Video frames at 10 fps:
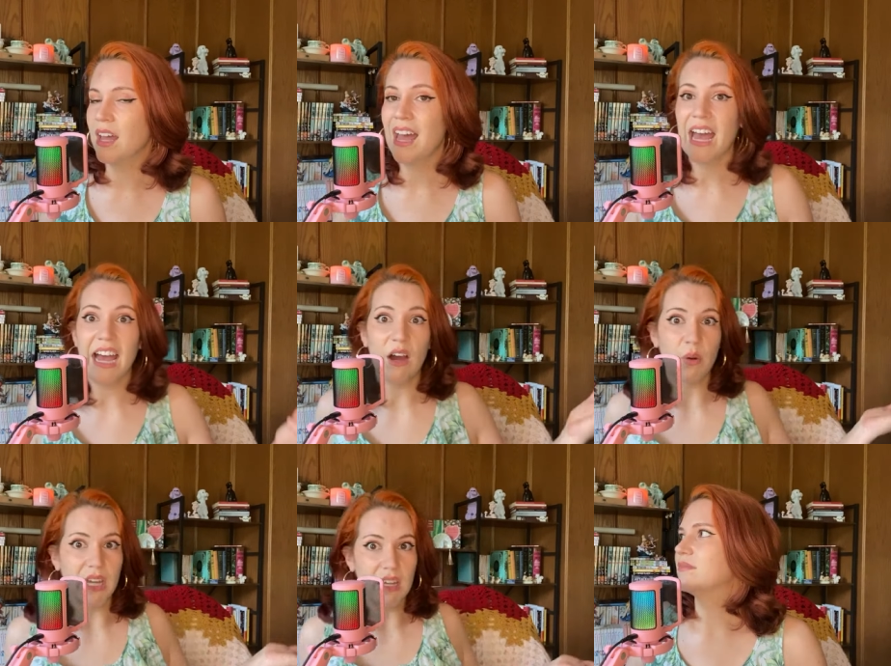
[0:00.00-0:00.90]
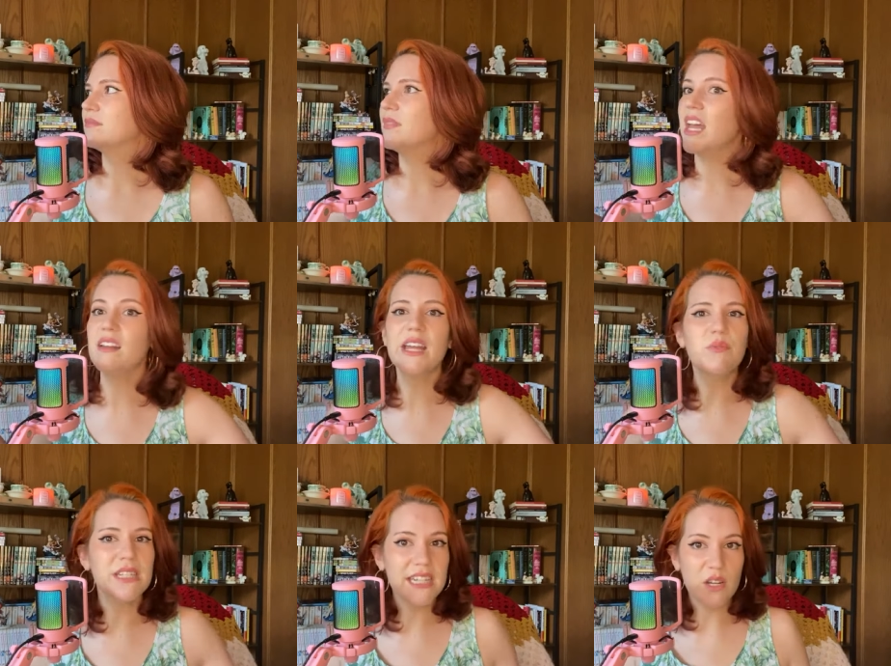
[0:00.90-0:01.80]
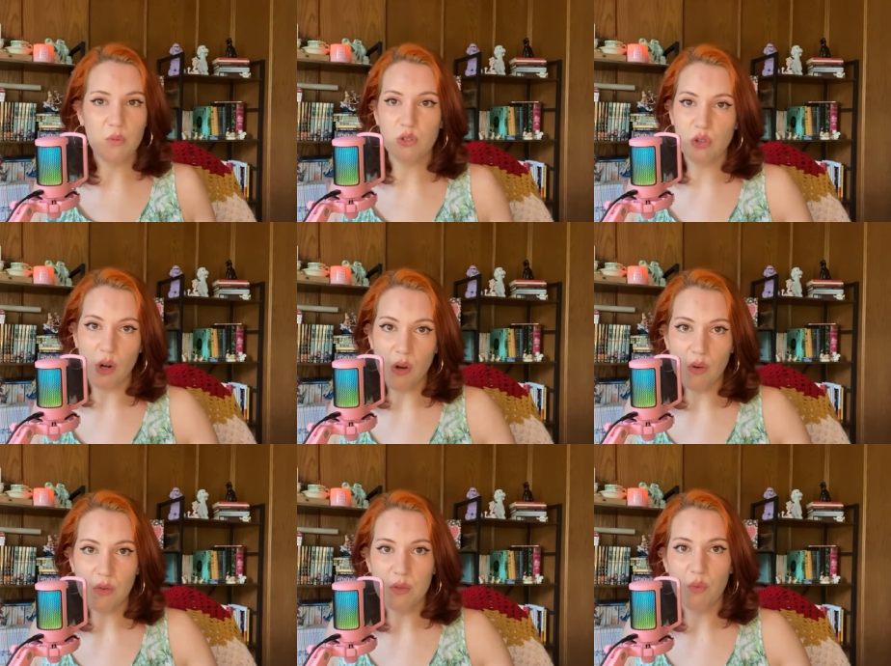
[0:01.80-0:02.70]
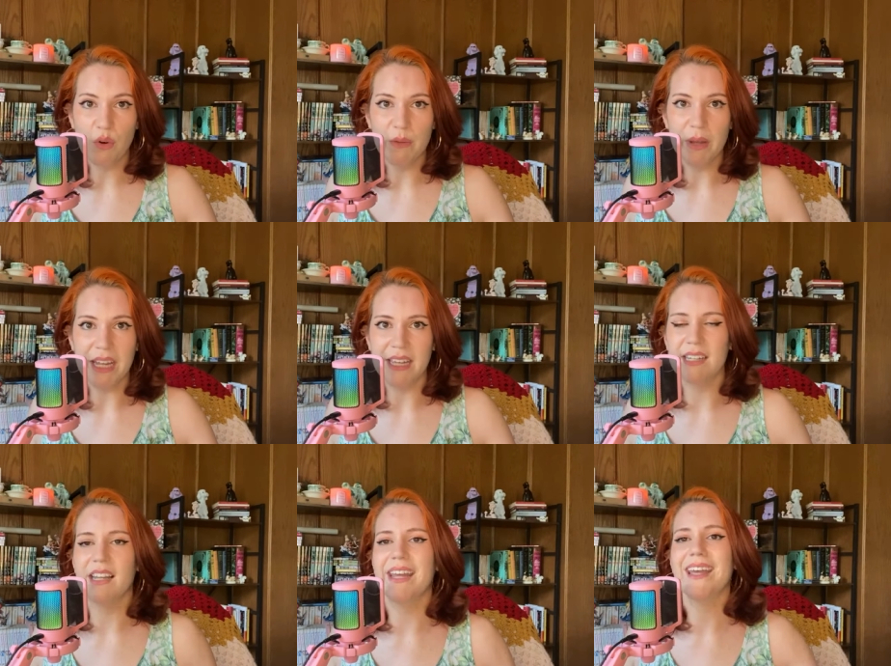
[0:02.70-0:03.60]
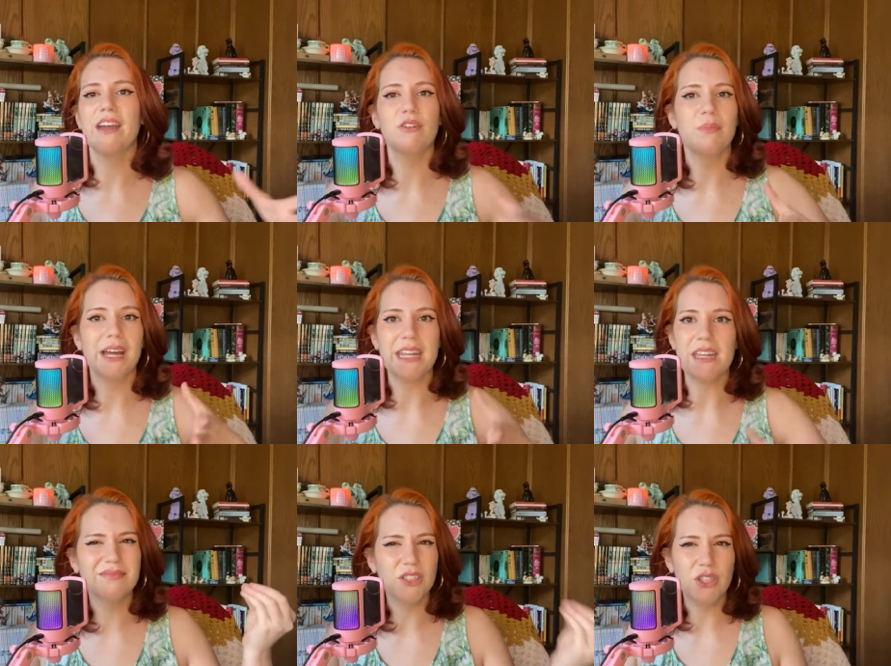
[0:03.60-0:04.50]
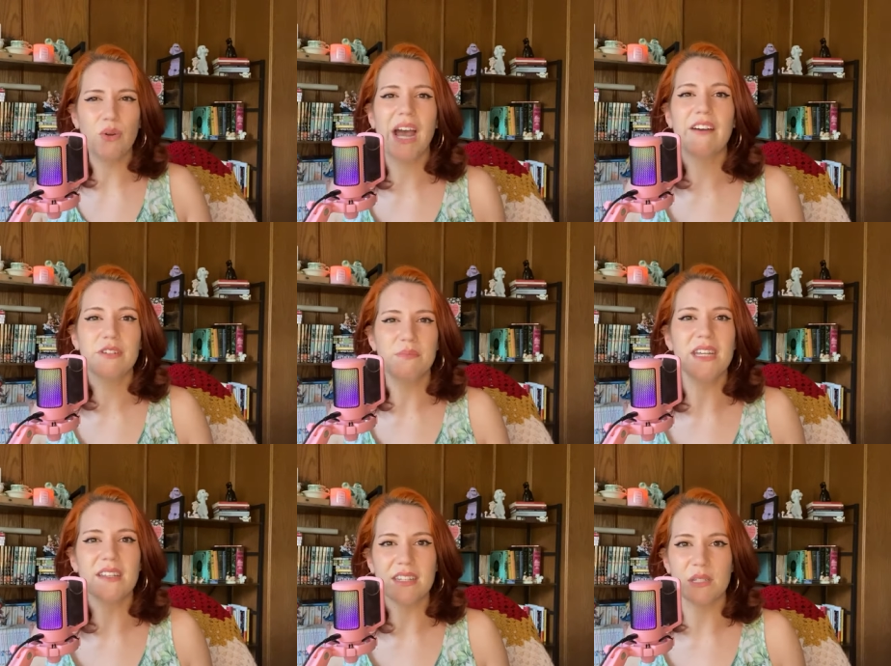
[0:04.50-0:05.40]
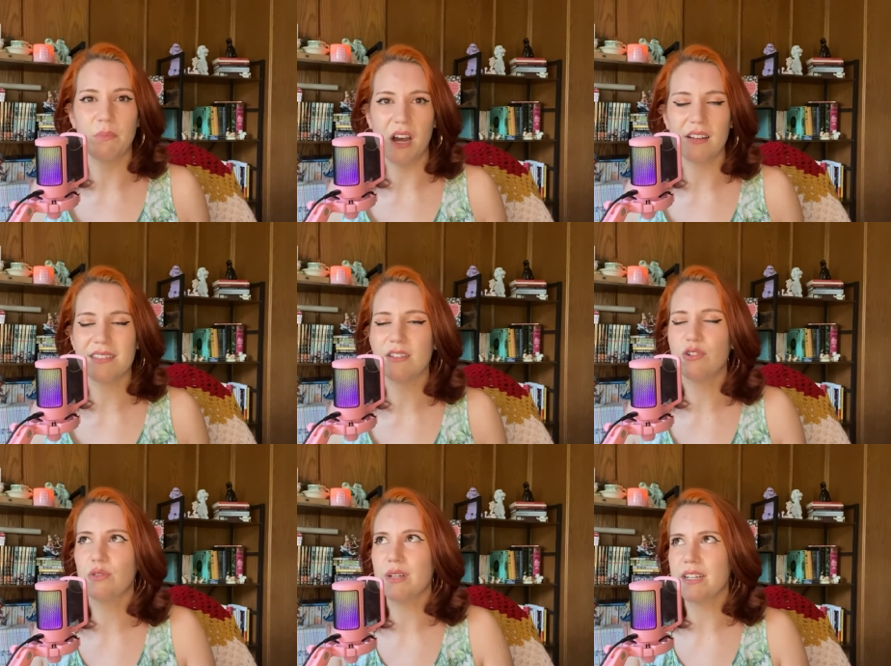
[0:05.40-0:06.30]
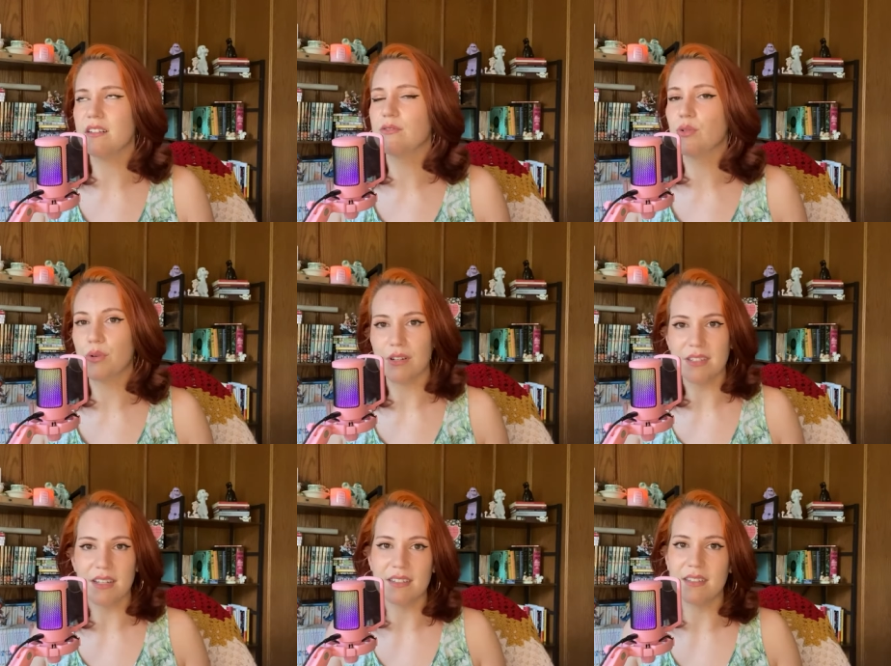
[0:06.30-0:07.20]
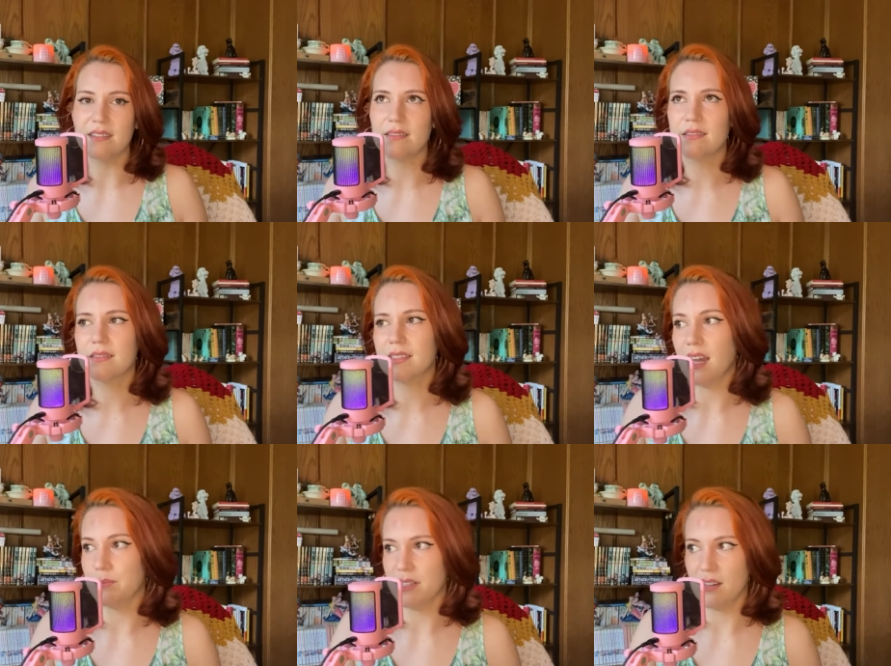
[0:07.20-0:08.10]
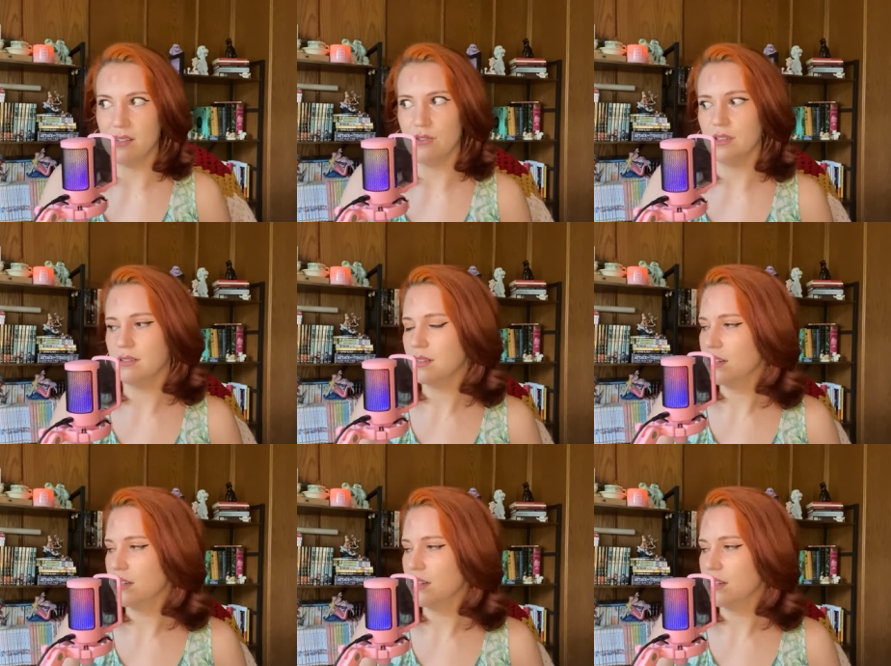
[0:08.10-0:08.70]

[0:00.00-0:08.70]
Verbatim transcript: Howie. And like we see it with Trolls, boy band, like everybody, you have to be in this box. And Korea, of course, does it times a hundred.